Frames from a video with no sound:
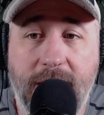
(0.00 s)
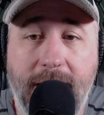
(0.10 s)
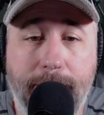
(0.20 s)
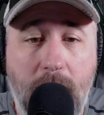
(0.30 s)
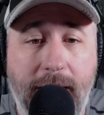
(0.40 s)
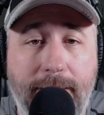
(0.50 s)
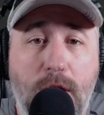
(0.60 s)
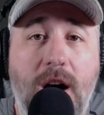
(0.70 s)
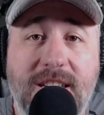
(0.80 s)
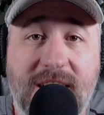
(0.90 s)
up. All right,
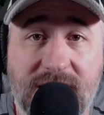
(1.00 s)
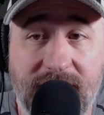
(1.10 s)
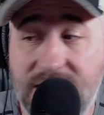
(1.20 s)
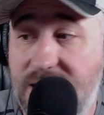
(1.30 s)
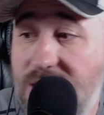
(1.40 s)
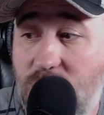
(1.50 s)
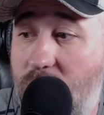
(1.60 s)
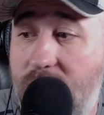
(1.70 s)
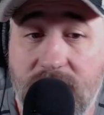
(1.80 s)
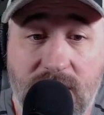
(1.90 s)
contest selection. This is
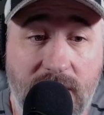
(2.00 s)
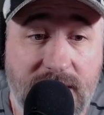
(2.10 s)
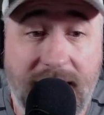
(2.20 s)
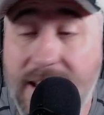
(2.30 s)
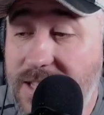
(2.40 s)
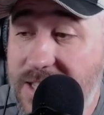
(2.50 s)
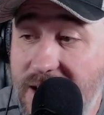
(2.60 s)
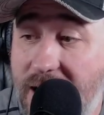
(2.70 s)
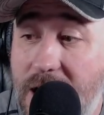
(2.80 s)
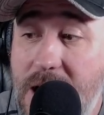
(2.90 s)
where it all starts. And I got to
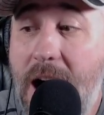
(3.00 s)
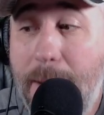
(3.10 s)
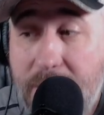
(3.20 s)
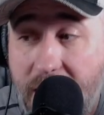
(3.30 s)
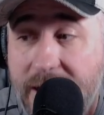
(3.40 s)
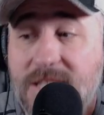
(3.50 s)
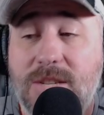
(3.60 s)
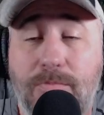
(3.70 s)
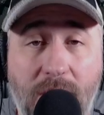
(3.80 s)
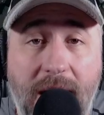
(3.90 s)
tell you, I'm kind of
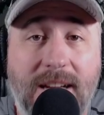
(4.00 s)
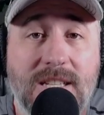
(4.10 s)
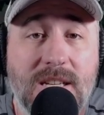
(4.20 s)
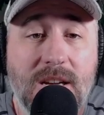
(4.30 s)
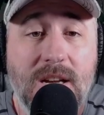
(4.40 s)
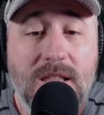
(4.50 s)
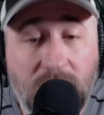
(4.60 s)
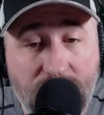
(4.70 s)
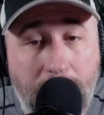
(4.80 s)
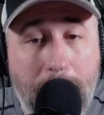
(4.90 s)
surprised
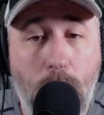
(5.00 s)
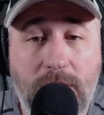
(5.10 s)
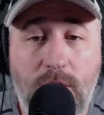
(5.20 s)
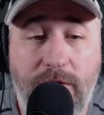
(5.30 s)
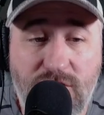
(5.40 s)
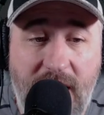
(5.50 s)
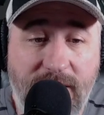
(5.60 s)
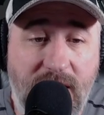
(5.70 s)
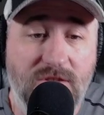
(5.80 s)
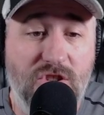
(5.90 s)
that my boys over at
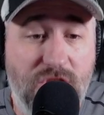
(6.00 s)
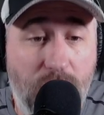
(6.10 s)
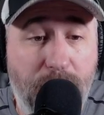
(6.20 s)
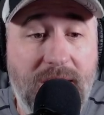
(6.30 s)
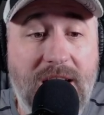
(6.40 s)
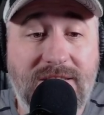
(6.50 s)
DraftKings are still putting out